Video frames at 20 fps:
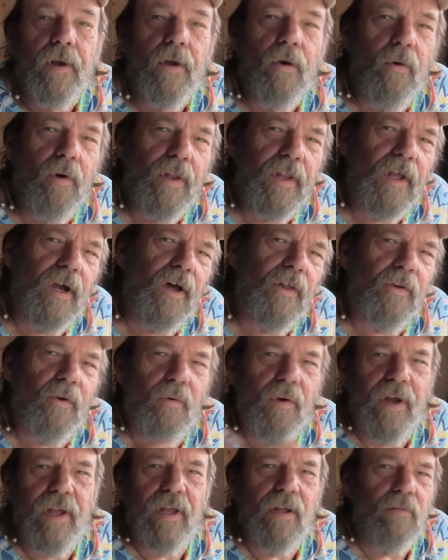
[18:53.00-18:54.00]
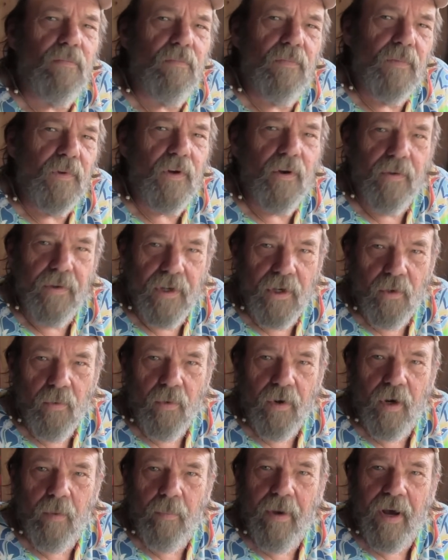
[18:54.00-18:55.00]
Going the other way, we don't need to
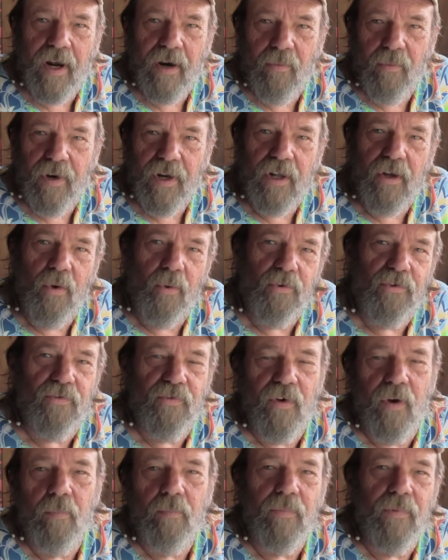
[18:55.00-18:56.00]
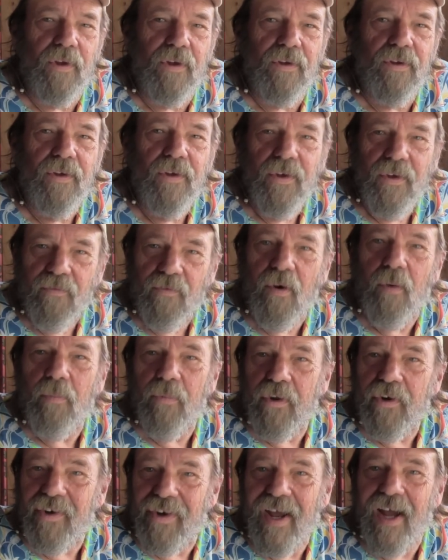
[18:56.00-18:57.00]
worry about it. When it goes from
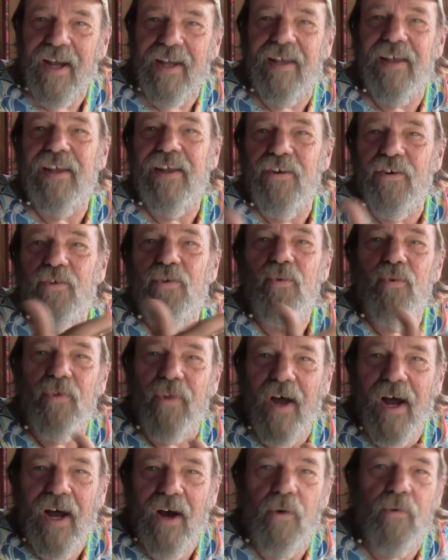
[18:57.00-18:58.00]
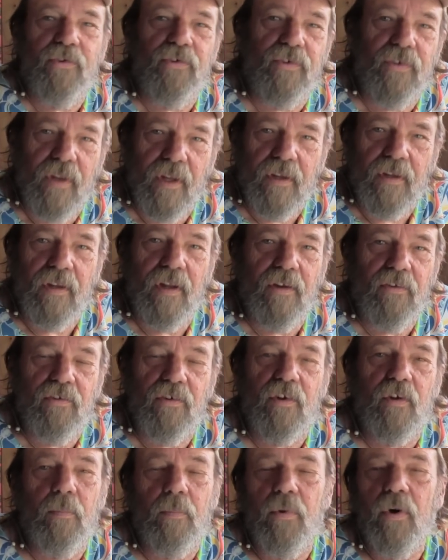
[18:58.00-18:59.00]
the deck into the house, that
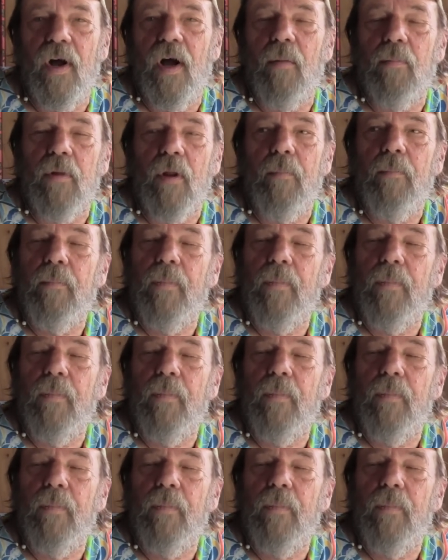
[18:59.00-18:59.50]
isn't the problem.